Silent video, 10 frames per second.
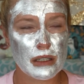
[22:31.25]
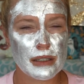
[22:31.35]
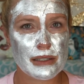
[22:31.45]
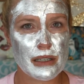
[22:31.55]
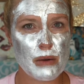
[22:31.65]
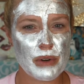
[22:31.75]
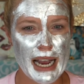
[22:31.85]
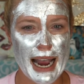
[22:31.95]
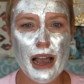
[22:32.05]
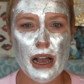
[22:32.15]
That's not what
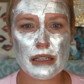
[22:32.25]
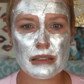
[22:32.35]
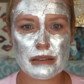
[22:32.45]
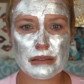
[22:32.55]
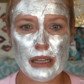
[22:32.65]
I asked.